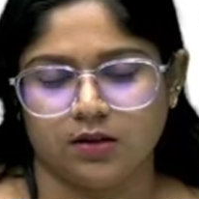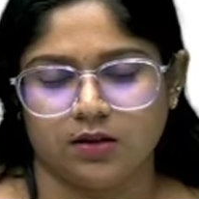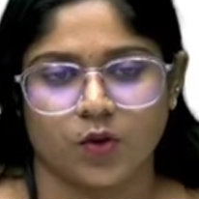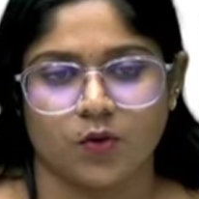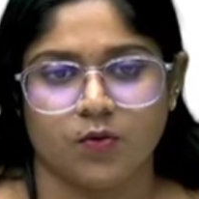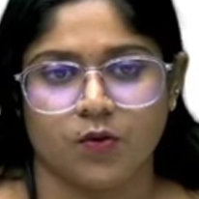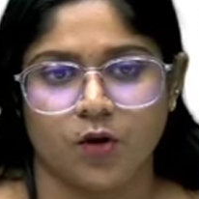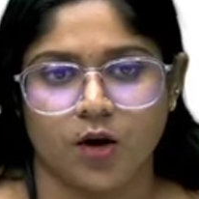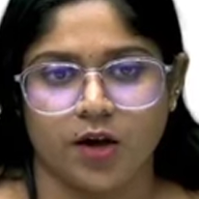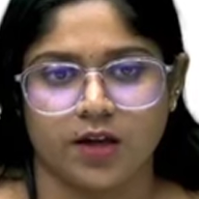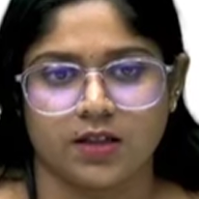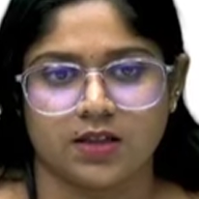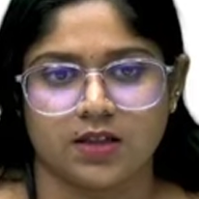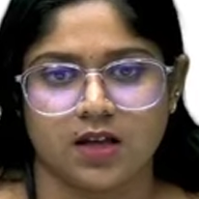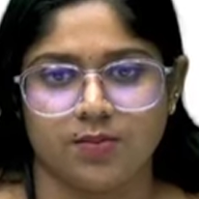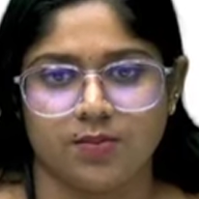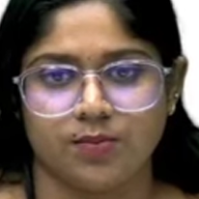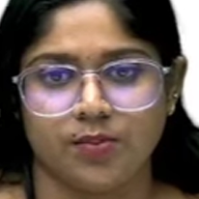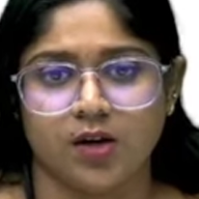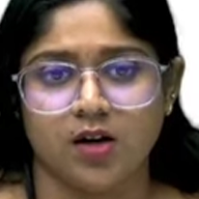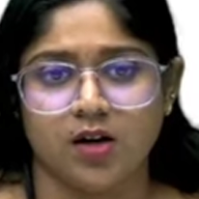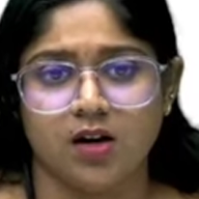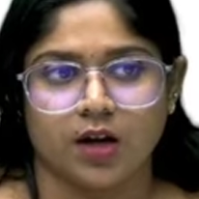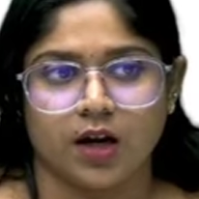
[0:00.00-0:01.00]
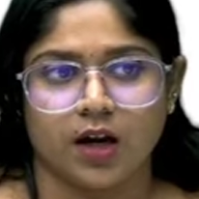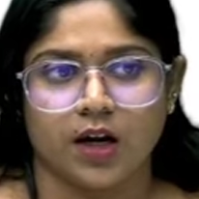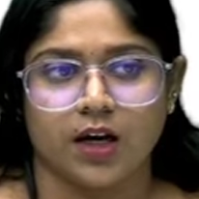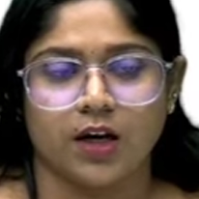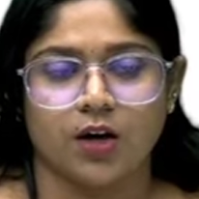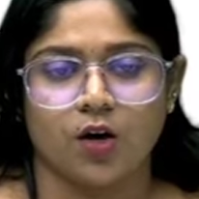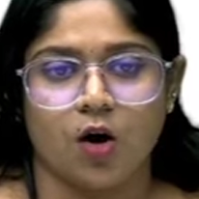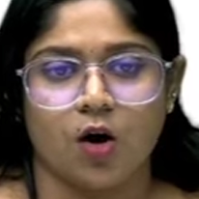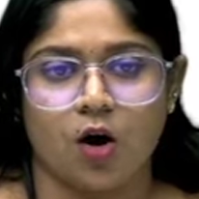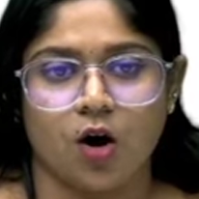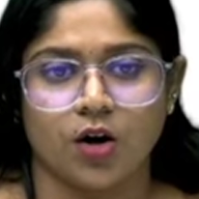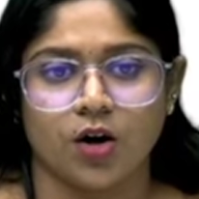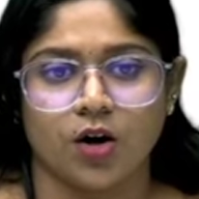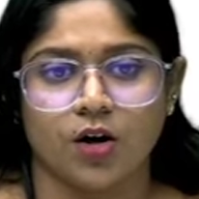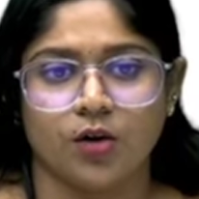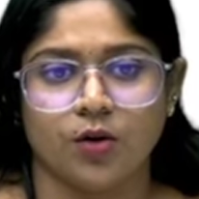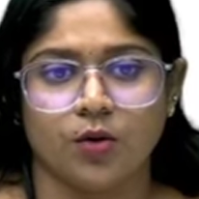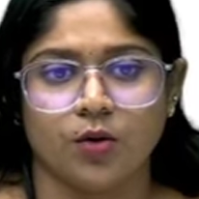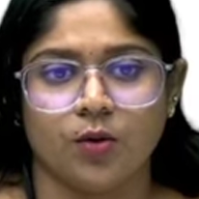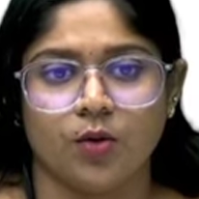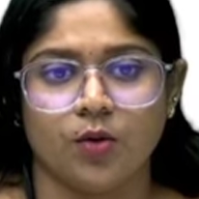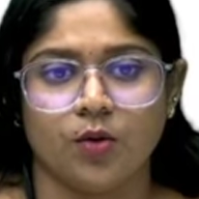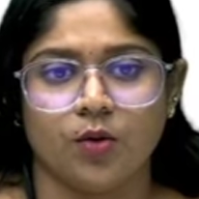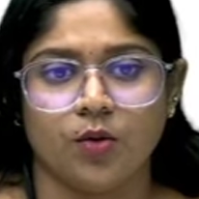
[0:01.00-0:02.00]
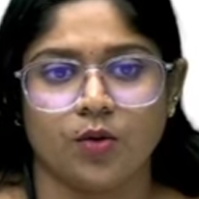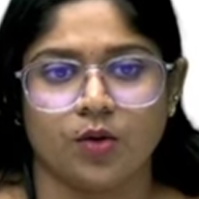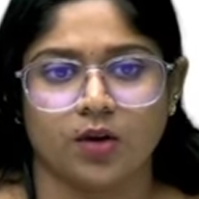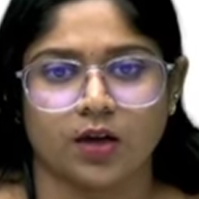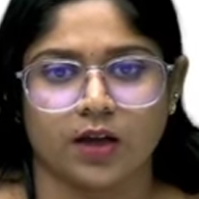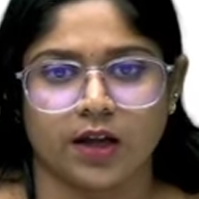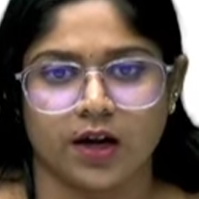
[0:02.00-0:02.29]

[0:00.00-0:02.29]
for example, in order to